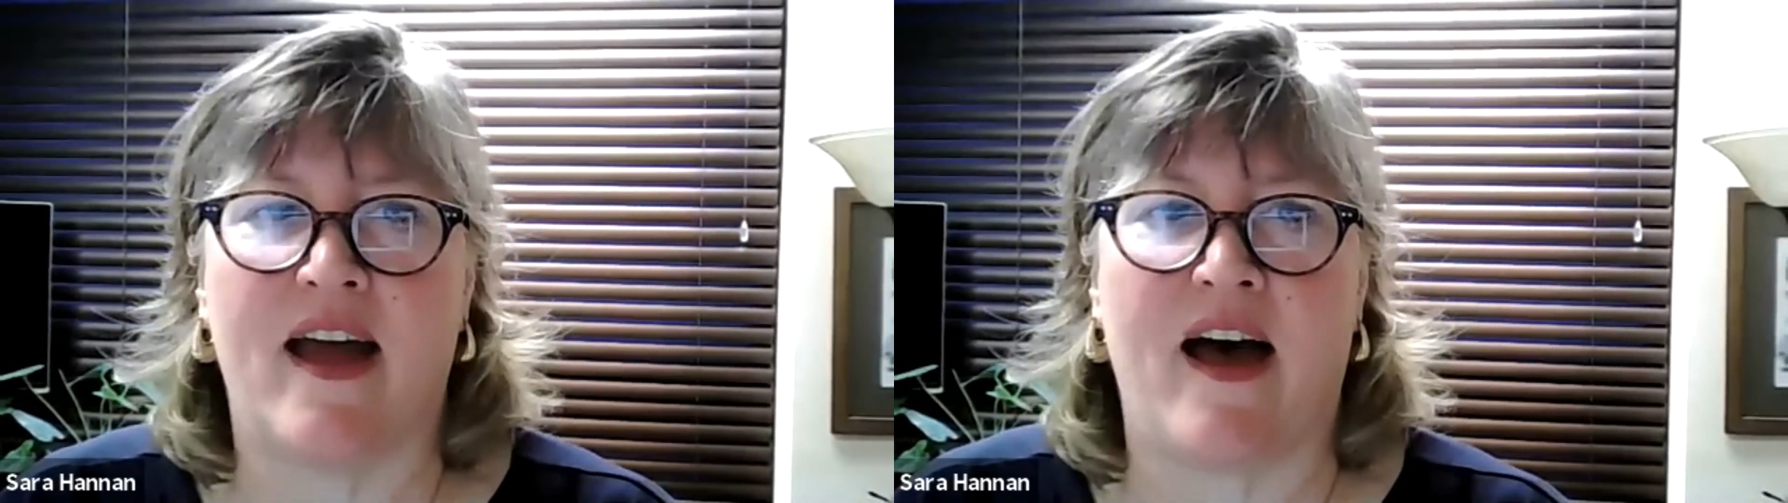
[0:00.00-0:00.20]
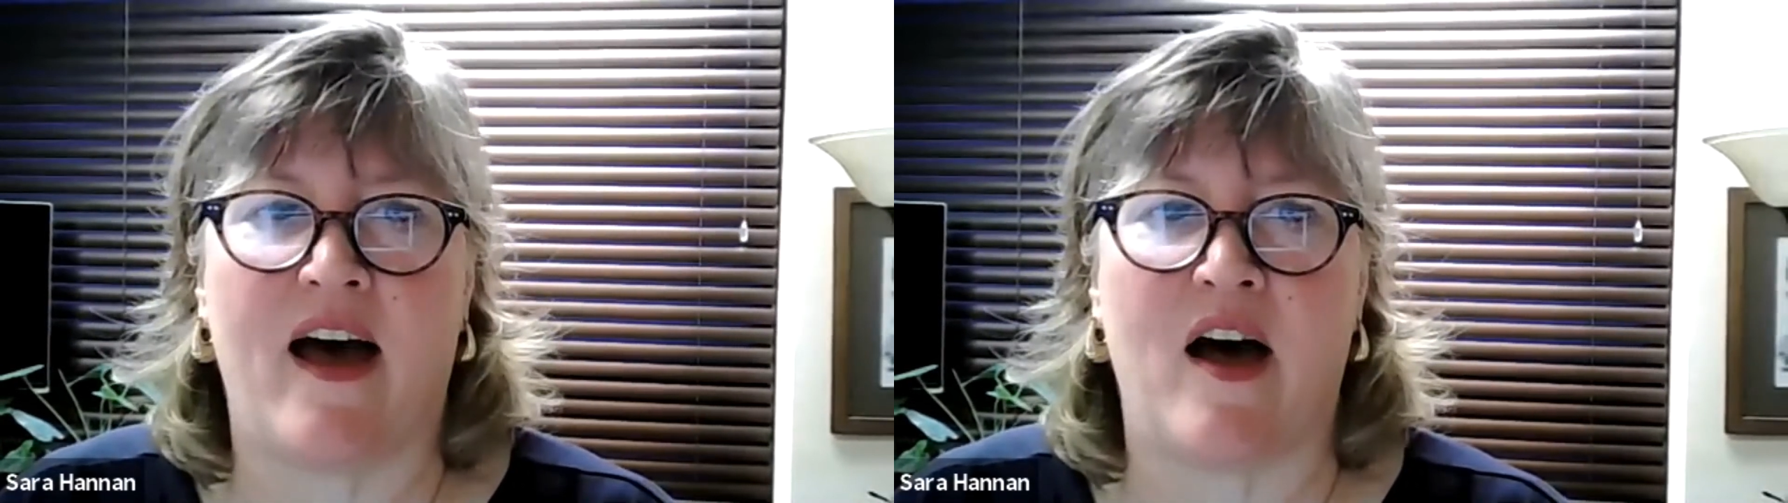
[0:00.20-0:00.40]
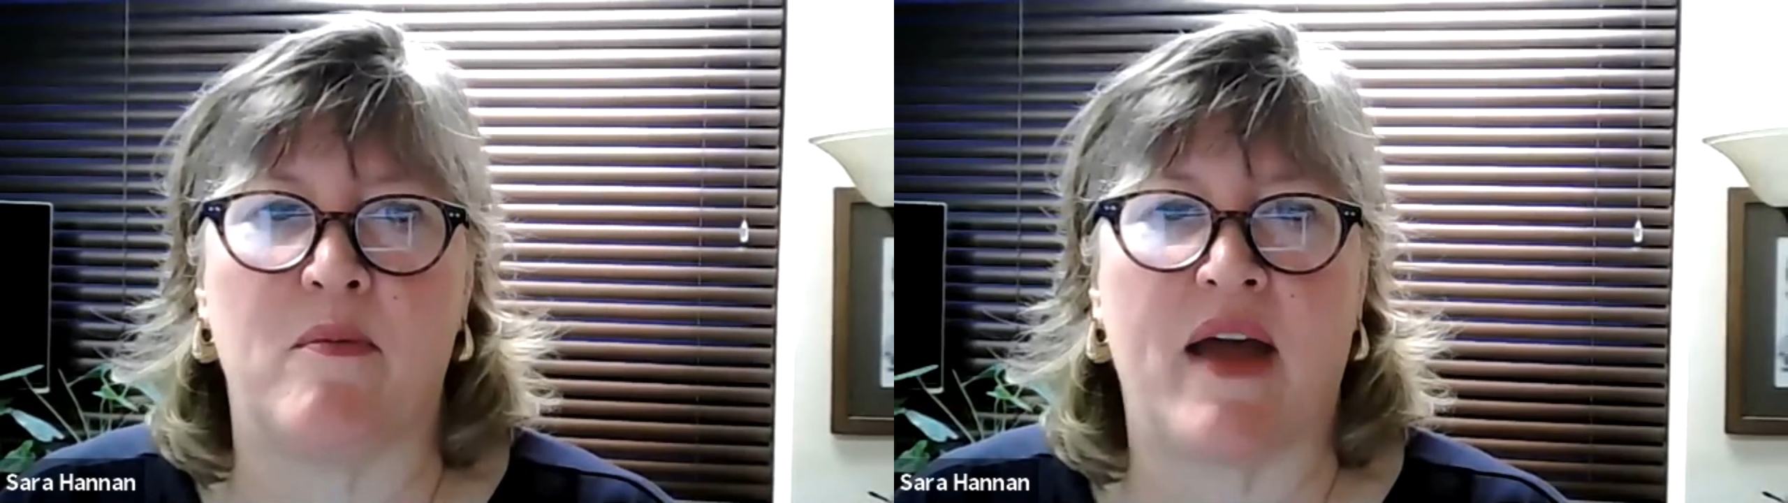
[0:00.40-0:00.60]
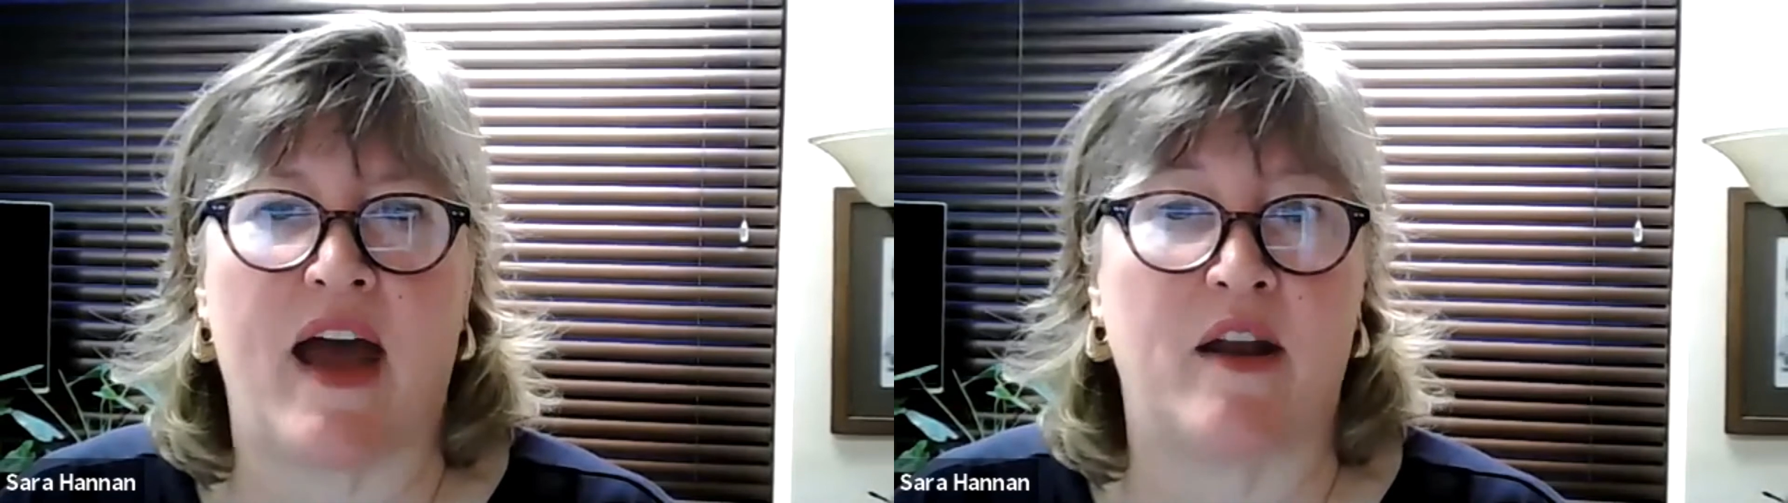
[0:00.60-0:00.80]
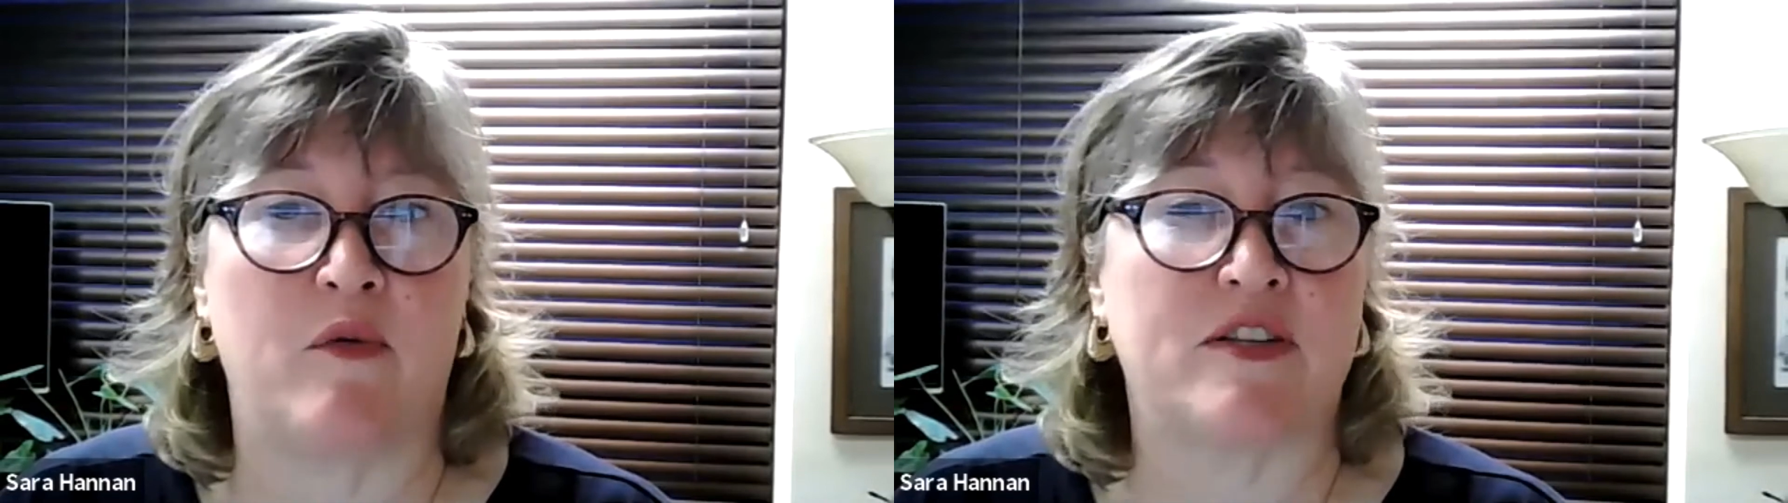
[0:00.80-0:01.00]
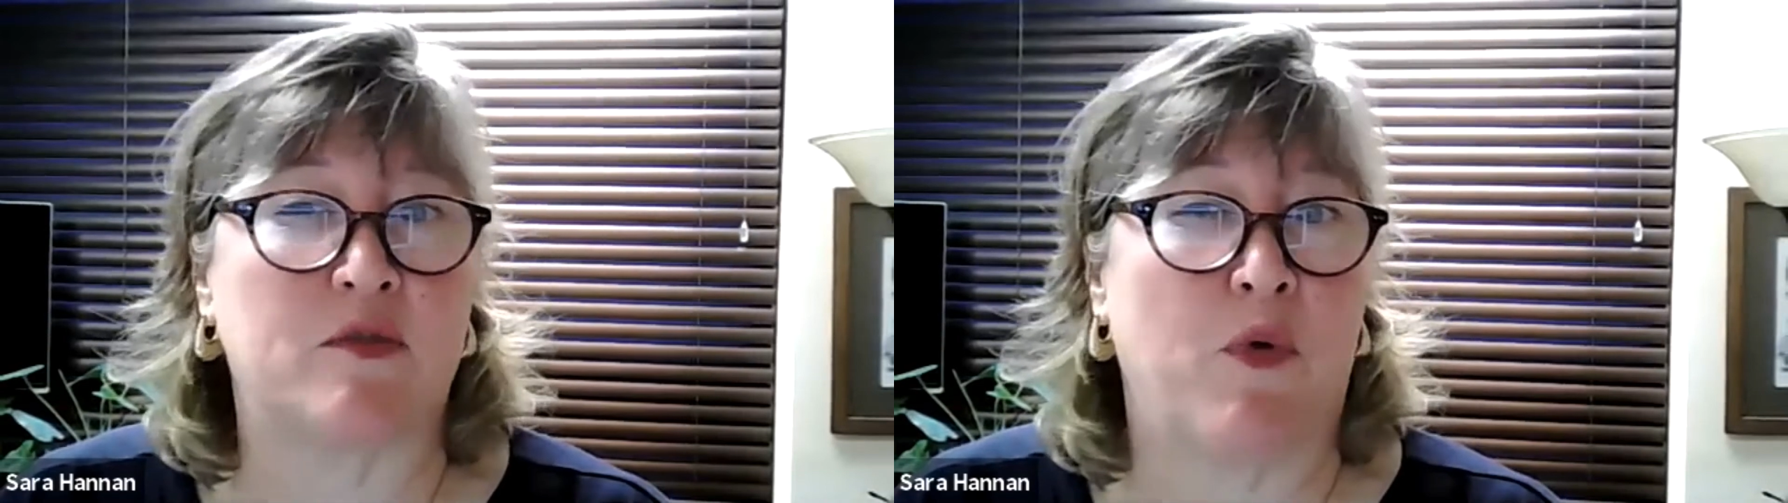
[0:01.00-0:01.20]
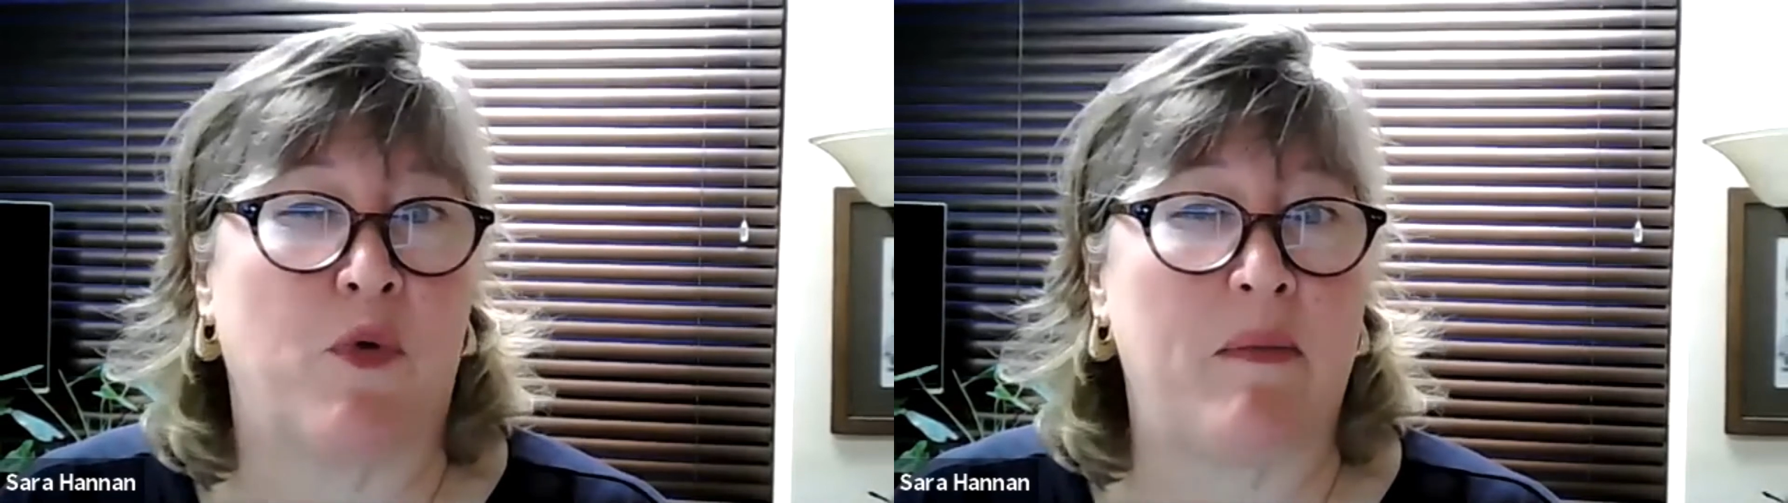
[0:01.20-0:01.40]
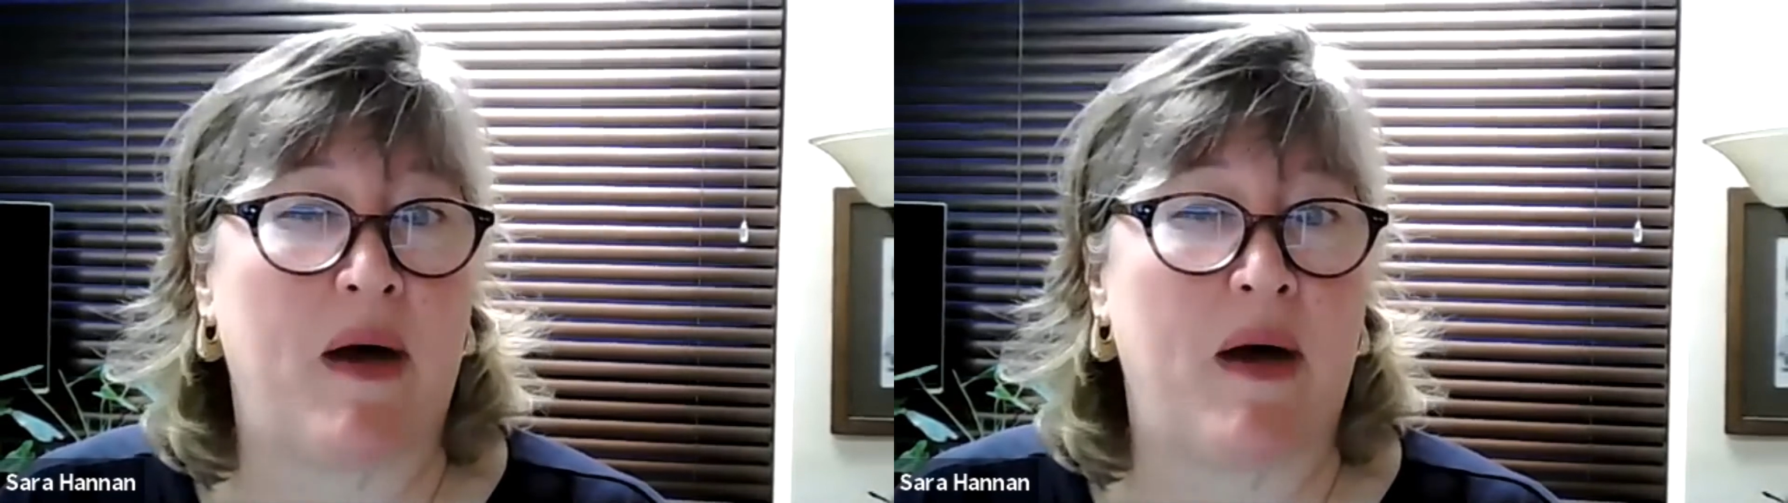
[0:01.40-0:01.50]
and it was one of